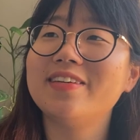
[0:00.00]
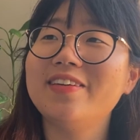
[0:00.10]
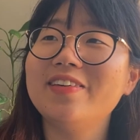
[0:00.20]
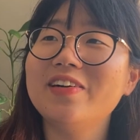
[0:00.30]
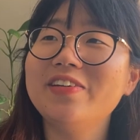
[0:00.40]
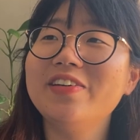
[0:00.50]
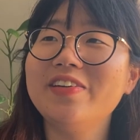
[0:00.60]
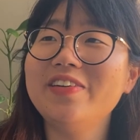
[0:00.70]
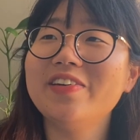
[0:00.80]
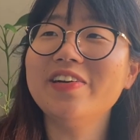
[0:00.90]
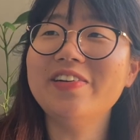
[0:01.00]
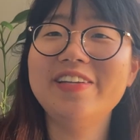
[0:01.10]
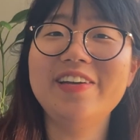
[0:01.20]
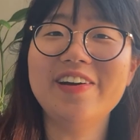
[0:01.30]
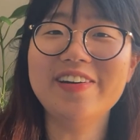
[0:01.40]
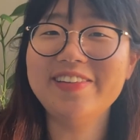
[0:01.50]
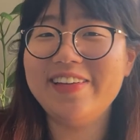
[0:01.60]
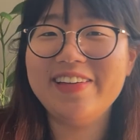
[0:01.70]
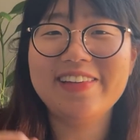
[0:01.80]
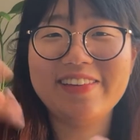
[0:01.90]
You got a
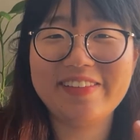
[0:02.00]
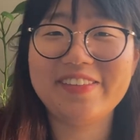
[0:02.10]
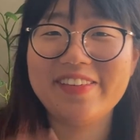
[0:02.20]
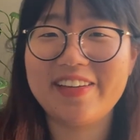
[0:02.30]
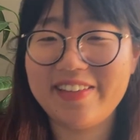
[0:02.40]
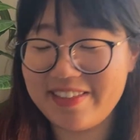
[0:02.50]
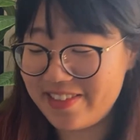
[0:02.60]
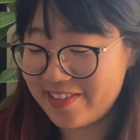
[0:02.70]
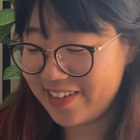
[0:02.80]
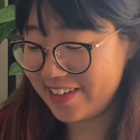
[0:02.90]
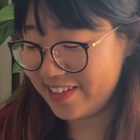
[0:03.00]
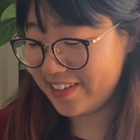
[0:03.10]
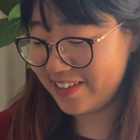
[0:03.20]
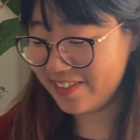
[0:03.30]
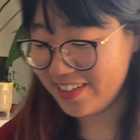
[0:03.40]
yarn? And I look at the screen, you know.